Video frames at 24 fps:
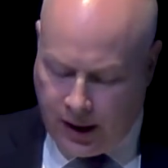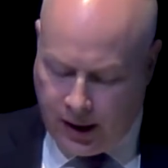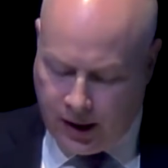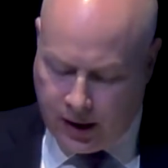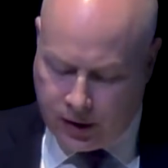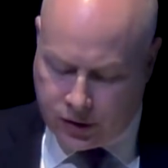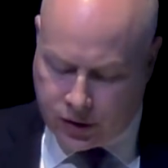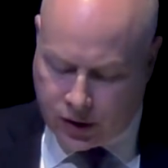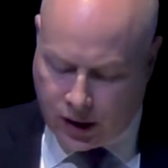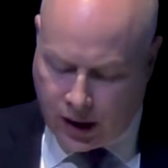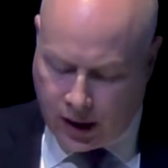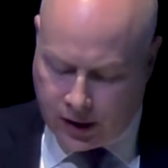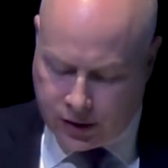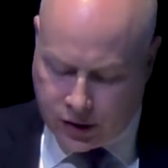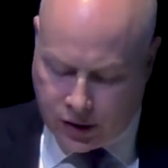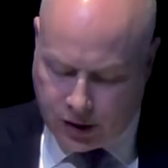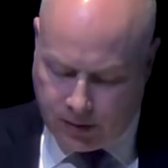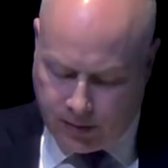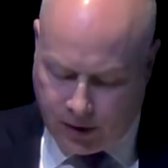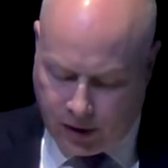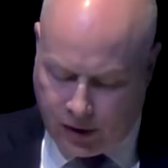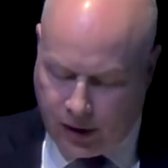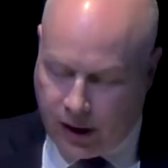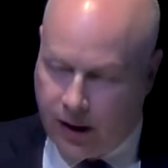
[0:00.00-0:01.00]
it is
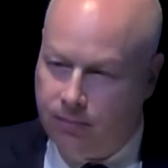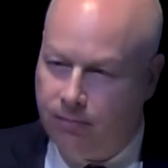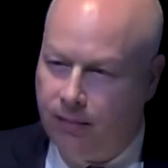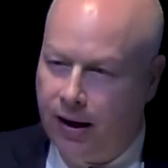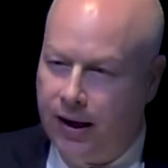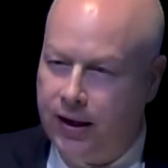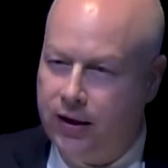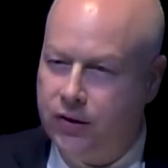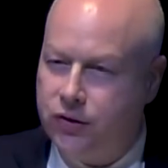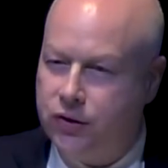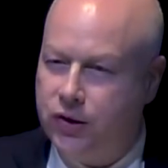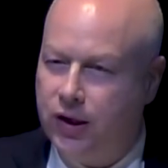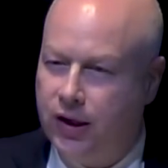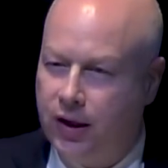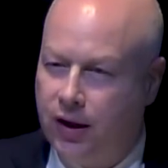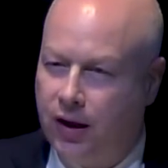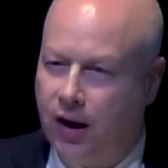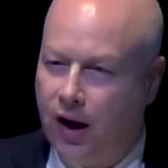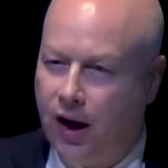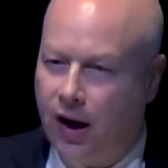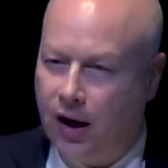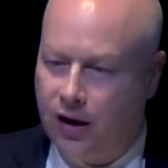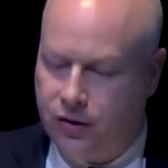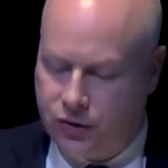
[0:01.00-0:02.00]
customary in many
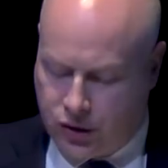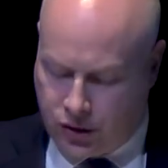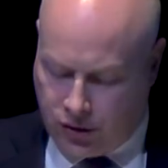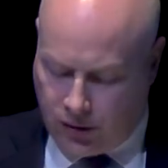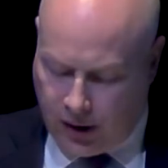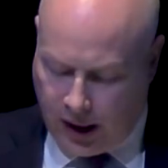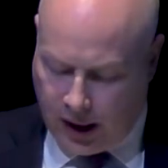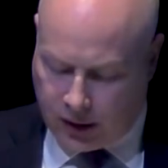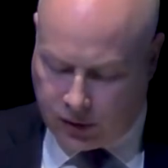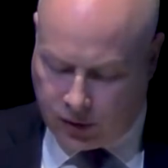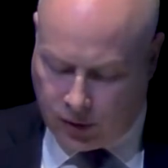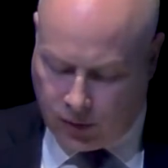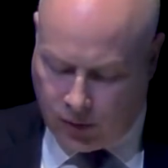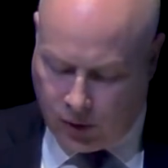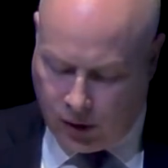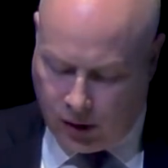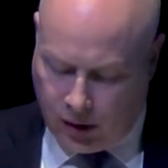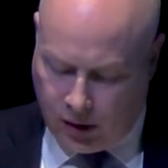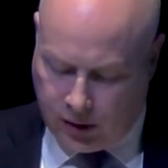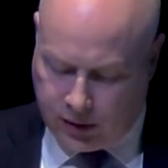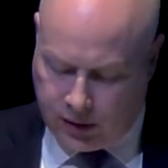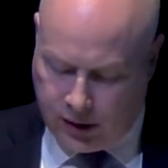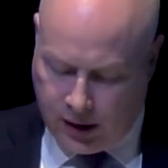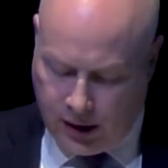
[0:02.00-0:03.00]
synagogues throughout the
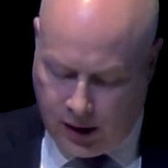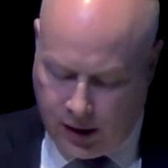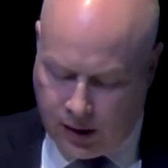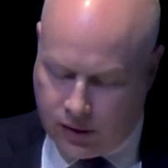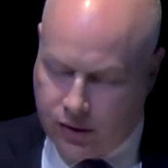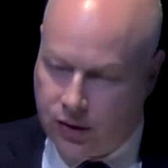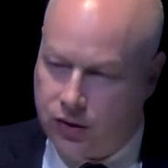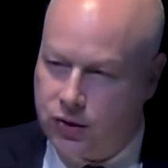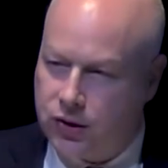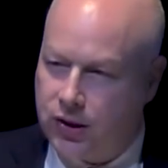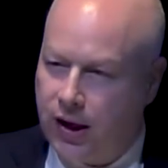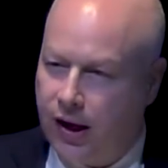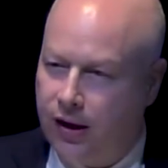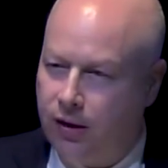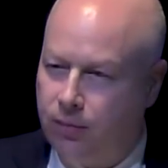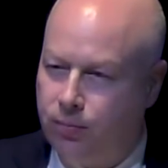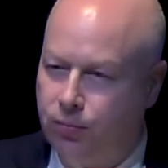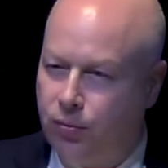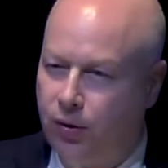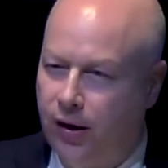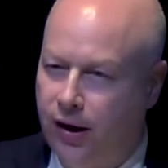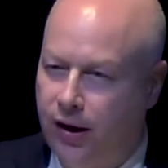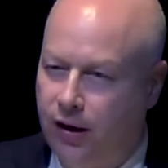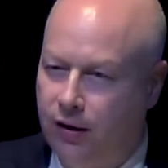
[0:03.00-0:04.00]
world to say a
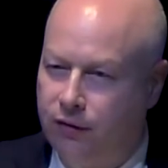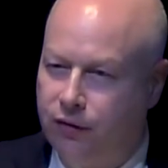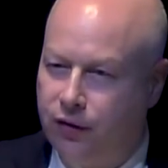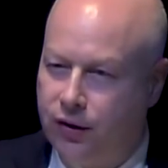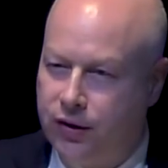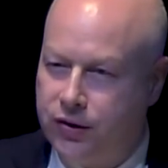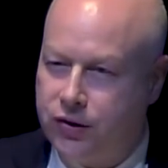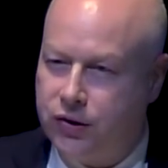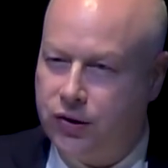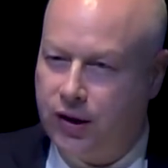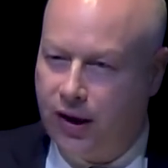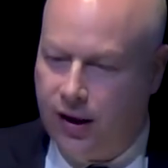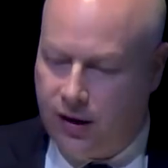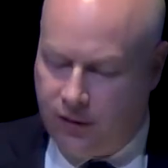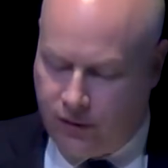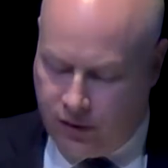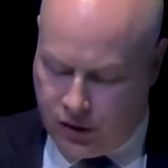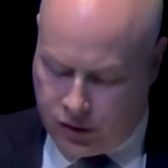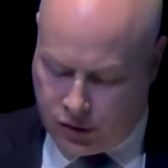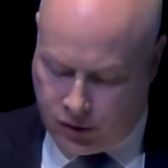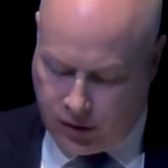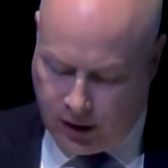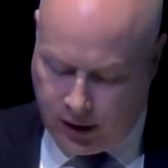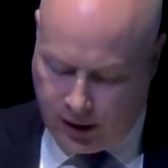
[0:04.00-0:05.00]
prayer for the state of
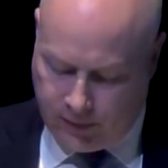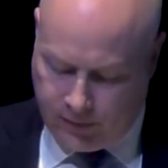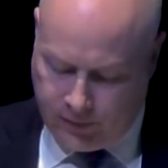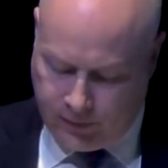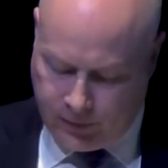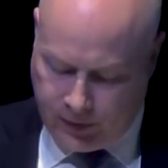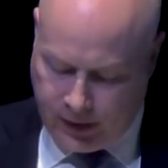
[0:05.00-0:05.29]
Israel.